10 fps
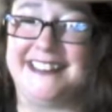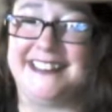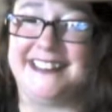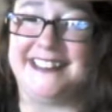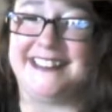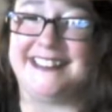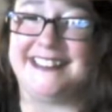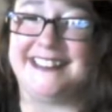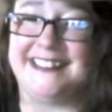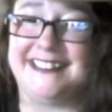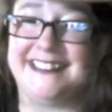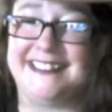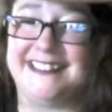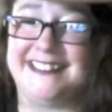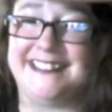
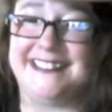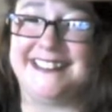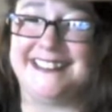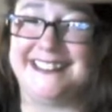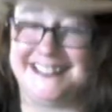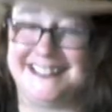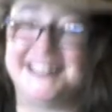This person isn't speaking.